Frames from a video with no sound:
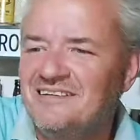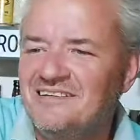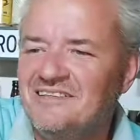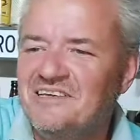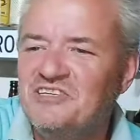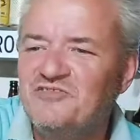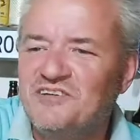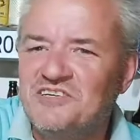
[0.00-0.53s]

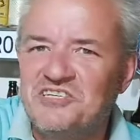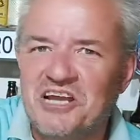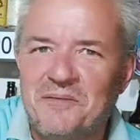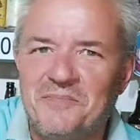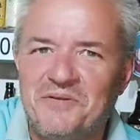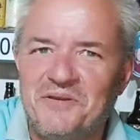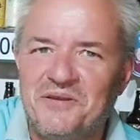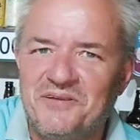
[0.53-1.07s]
These things
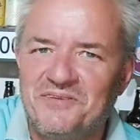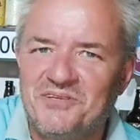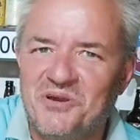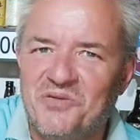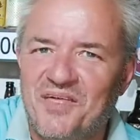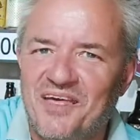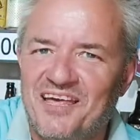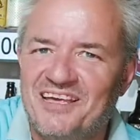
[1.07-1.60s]
happen,
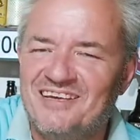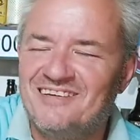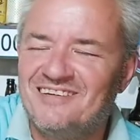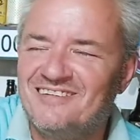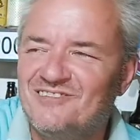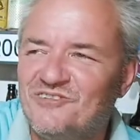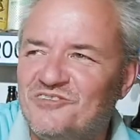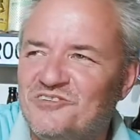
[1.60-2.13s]
don't they?
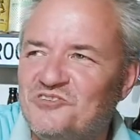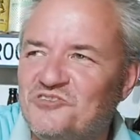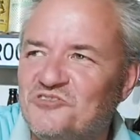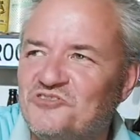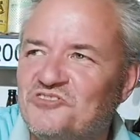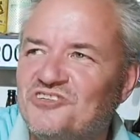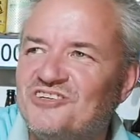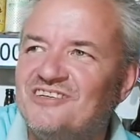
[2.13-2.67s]
Don't they just?